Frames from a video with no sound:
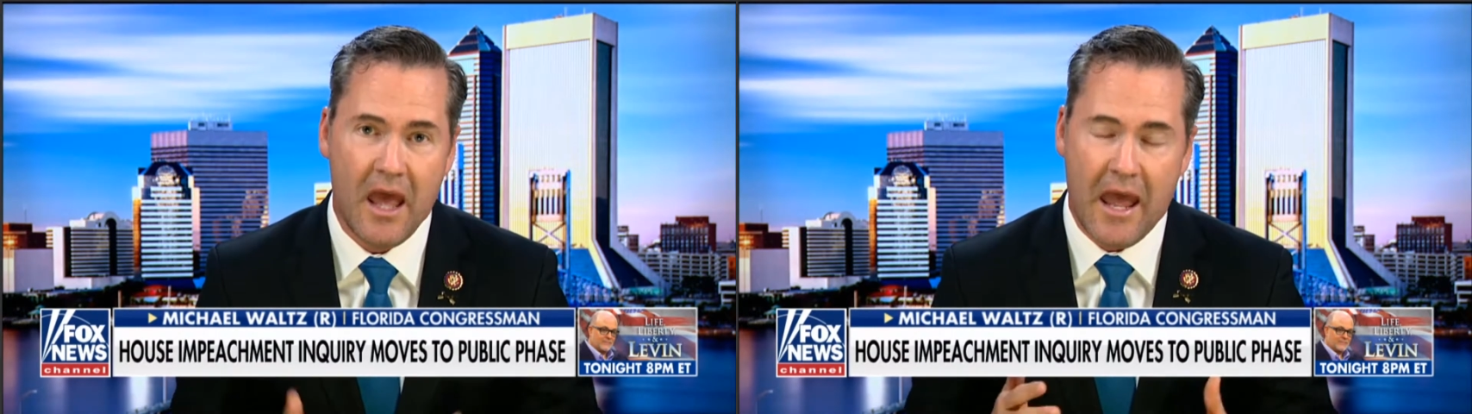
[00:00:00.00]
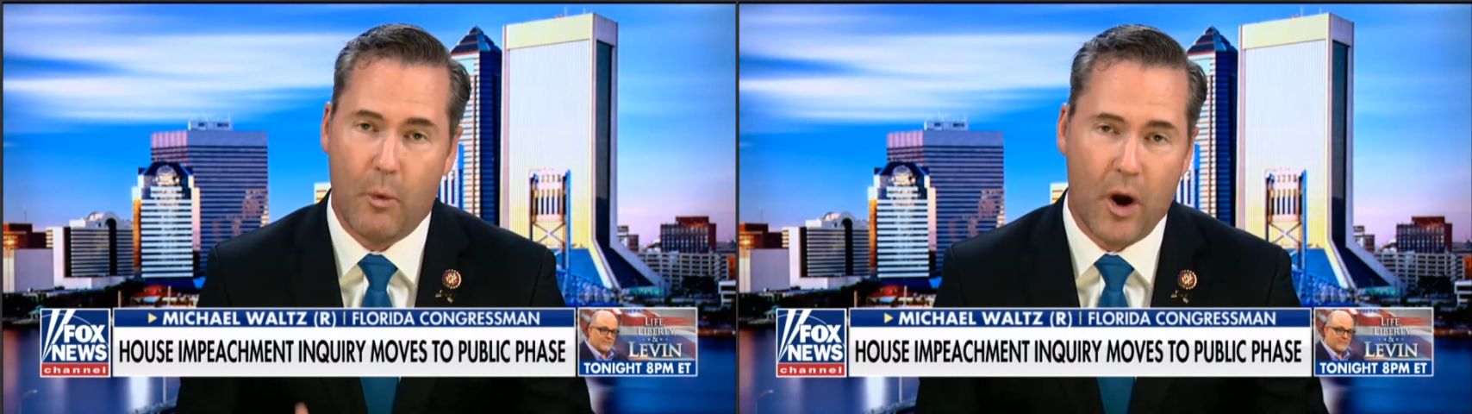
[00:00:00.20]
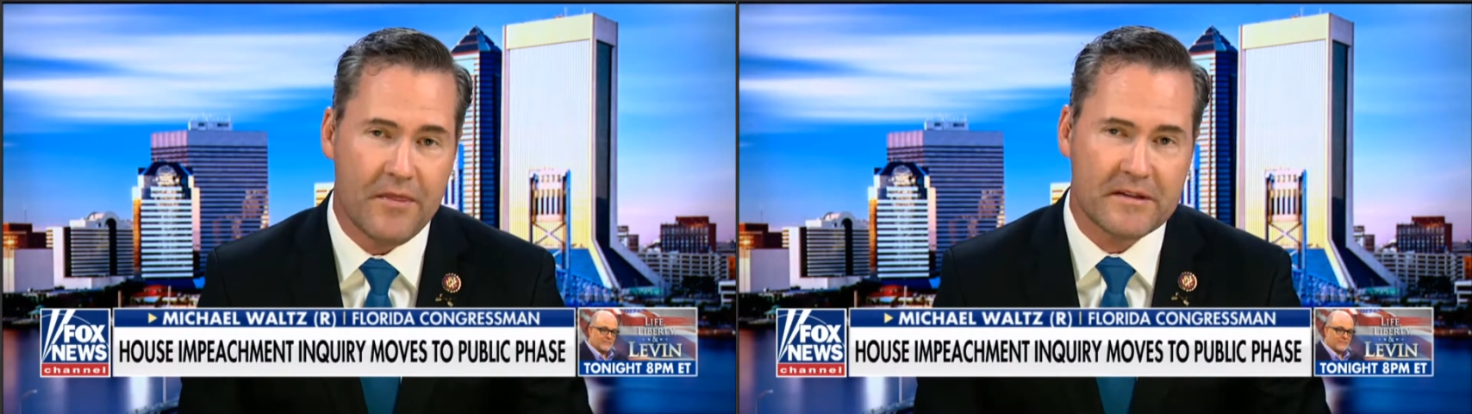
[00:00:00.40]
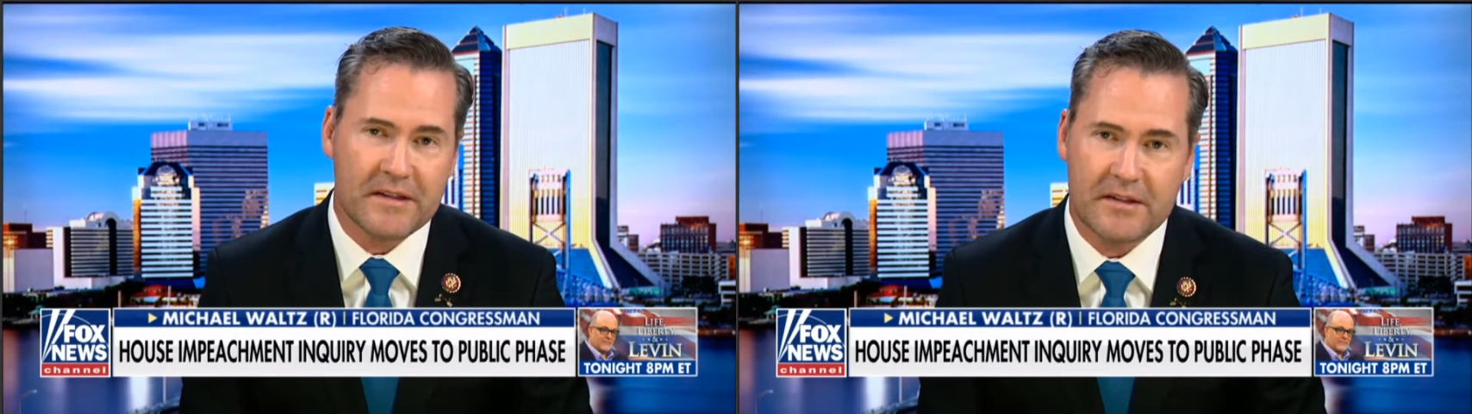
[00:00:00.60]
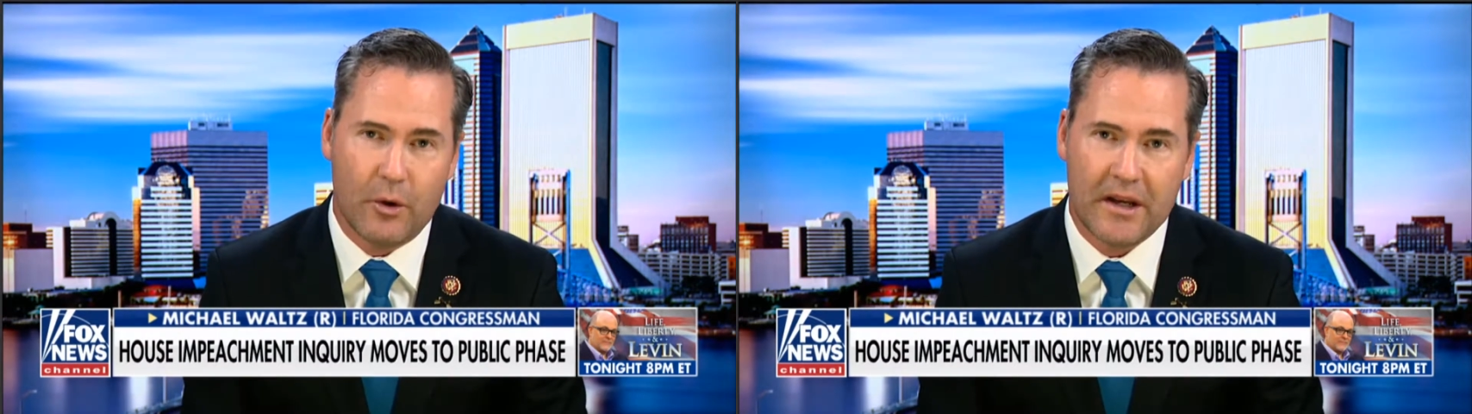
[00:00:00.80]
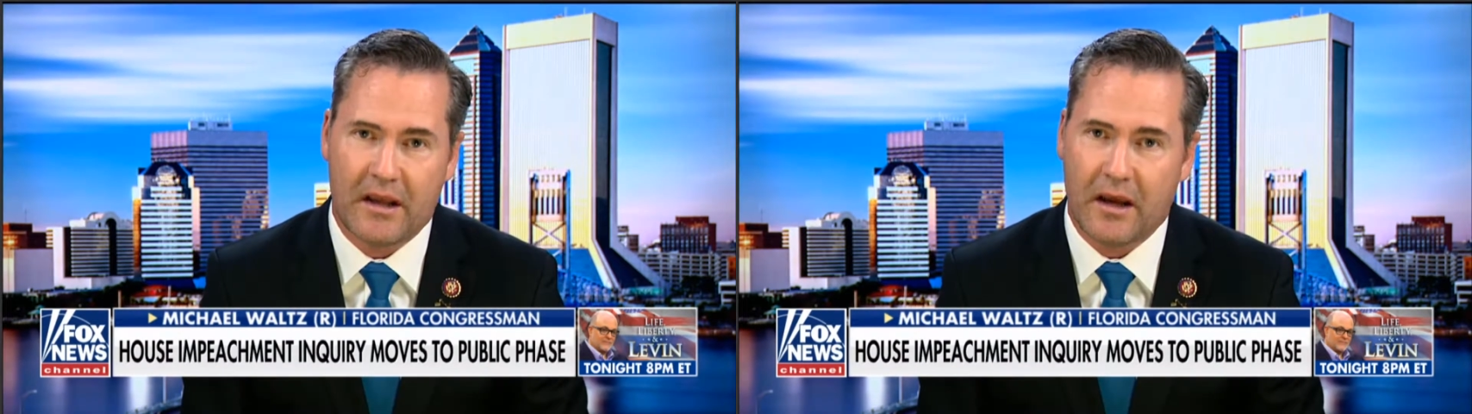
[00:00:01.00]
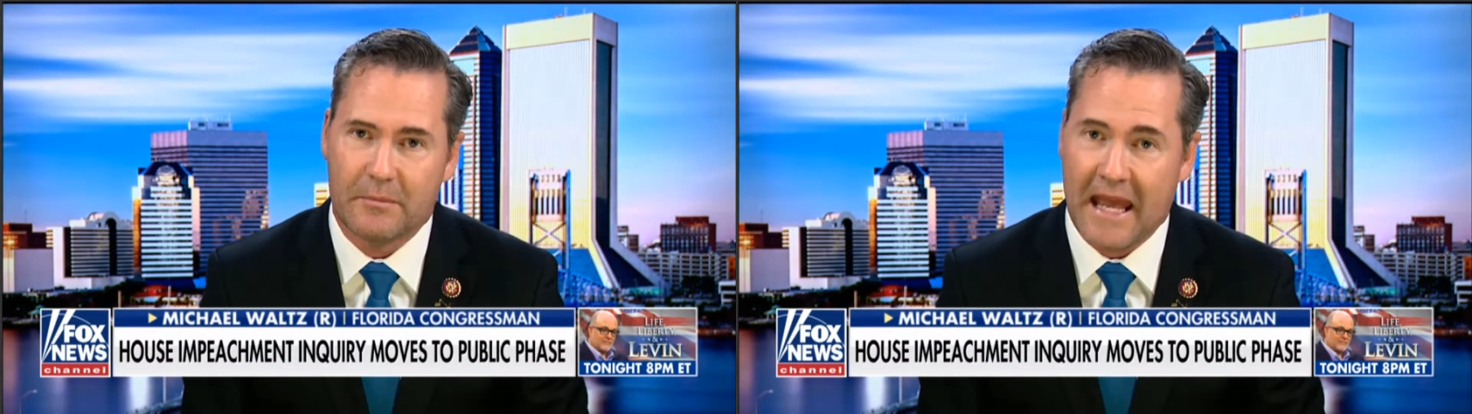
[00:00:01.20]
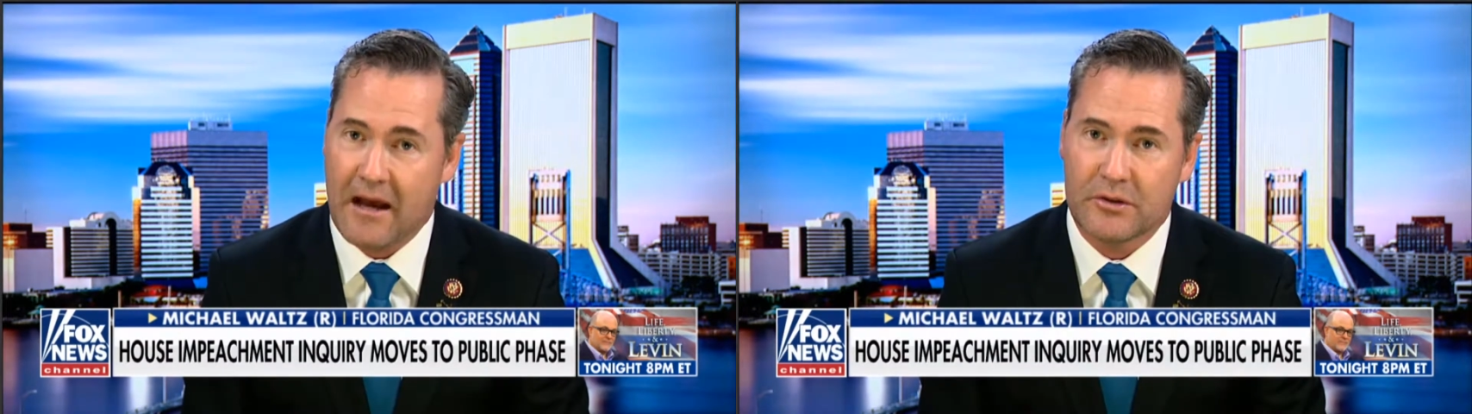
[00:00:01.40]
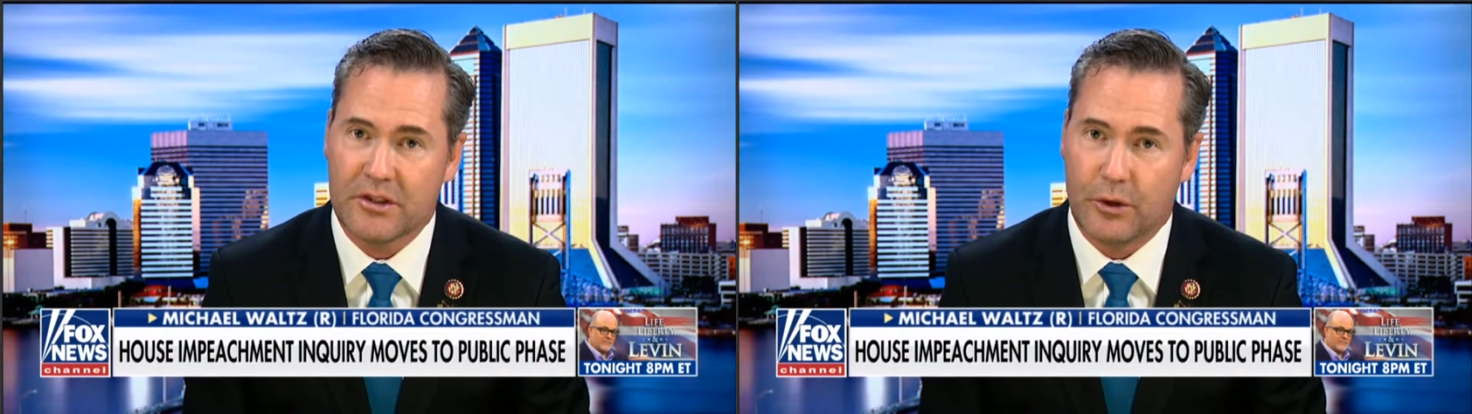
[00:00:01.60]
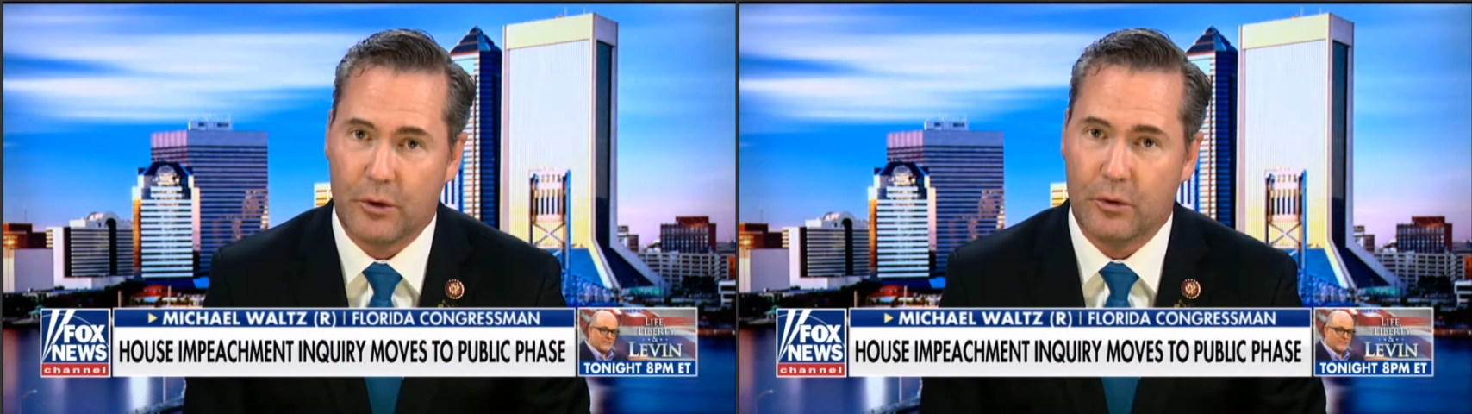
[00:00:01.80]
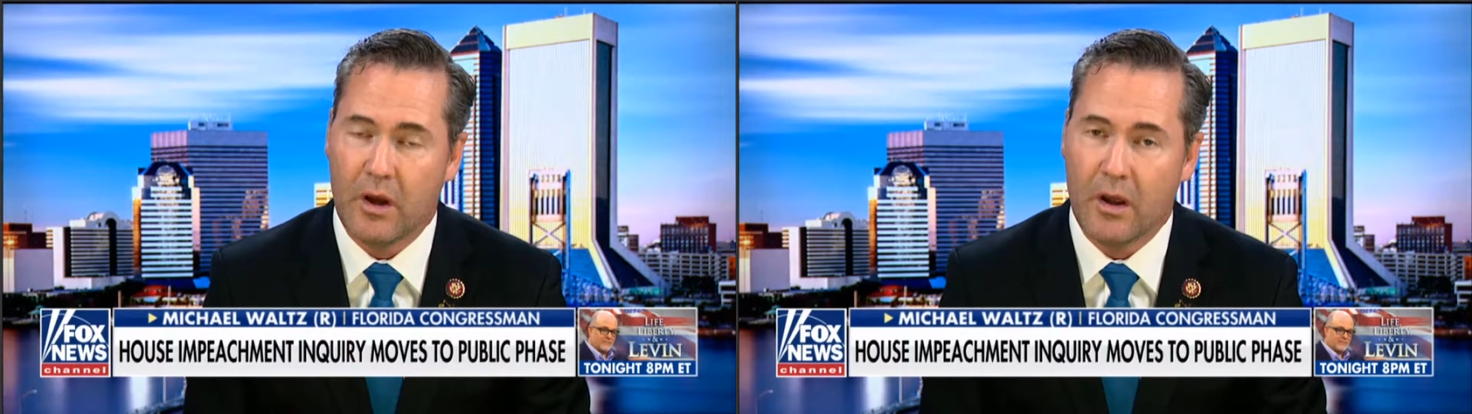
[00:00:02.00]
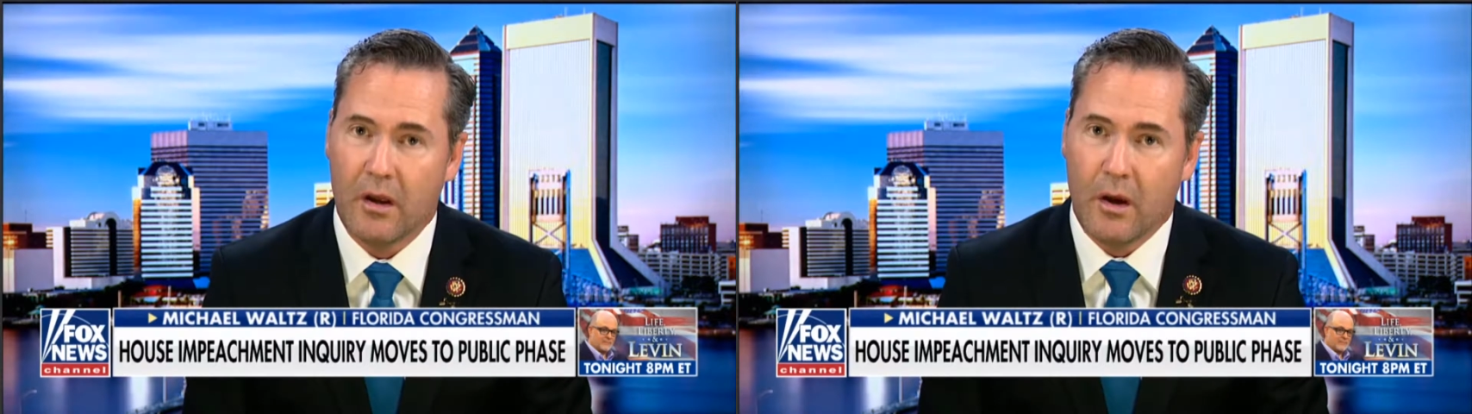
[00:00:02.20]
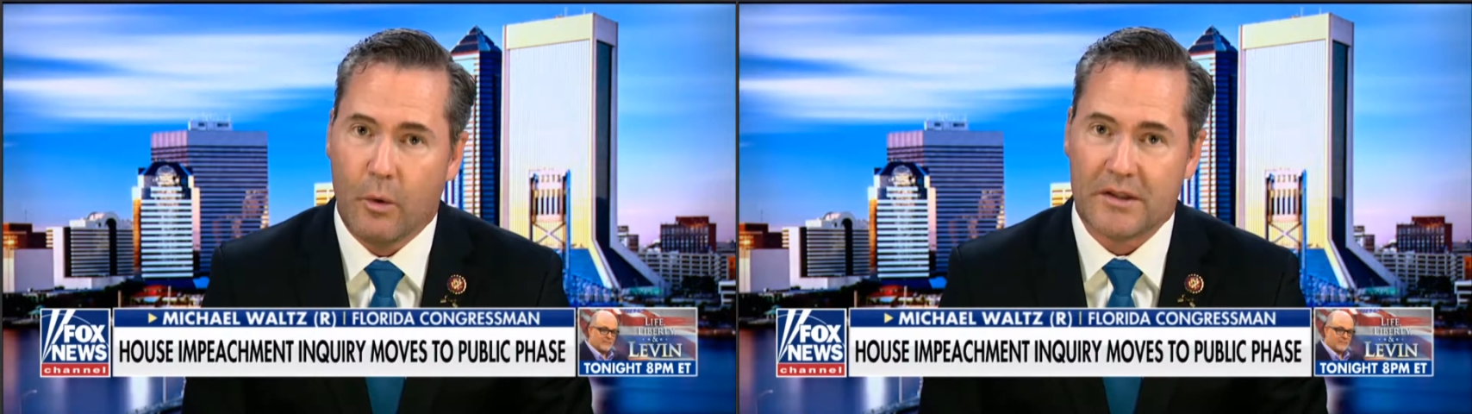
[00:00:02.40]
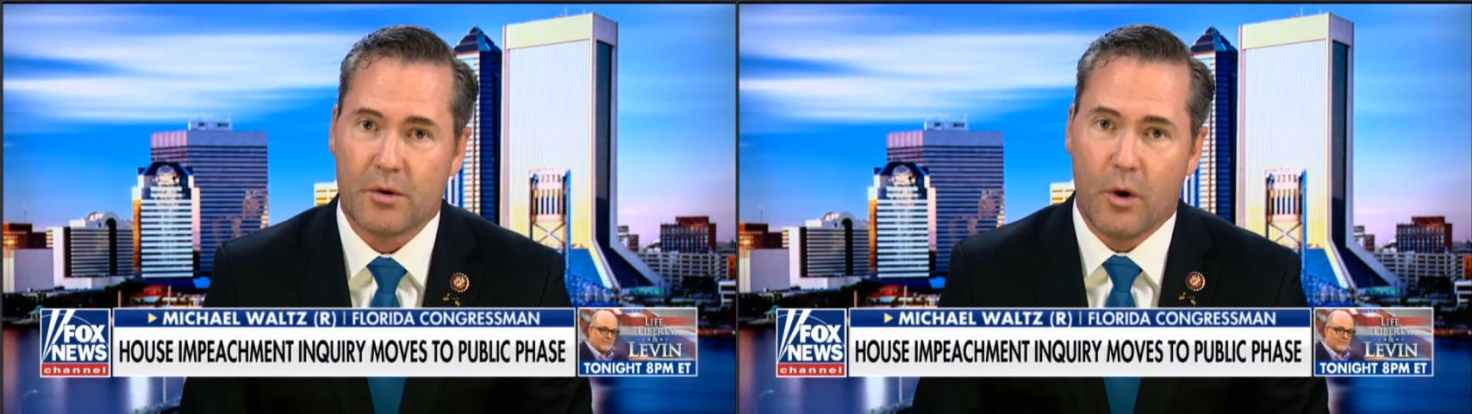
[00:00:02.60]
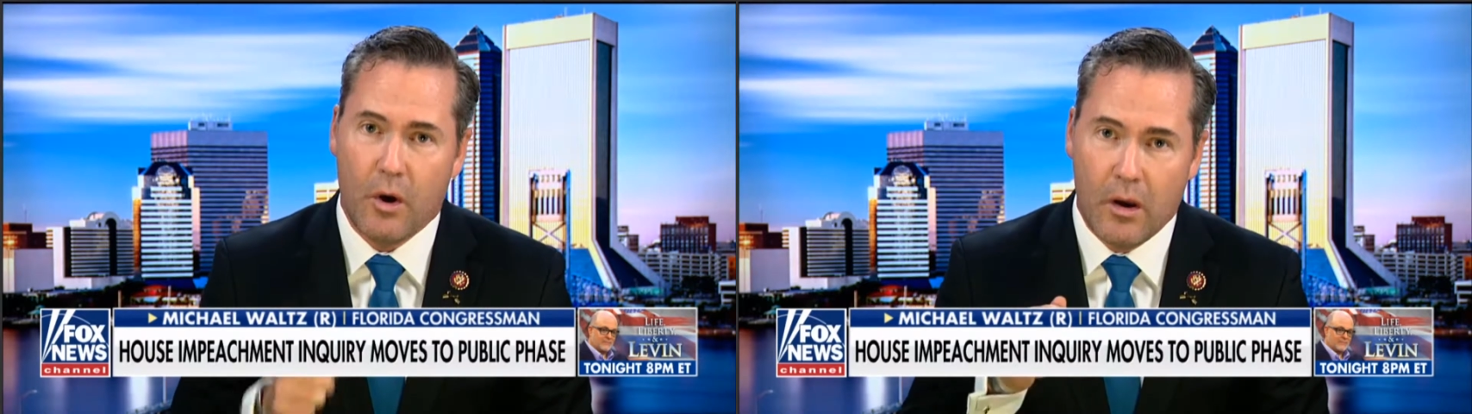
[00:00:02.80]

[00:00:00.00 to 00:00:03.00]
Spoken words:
And what this is going to come down to was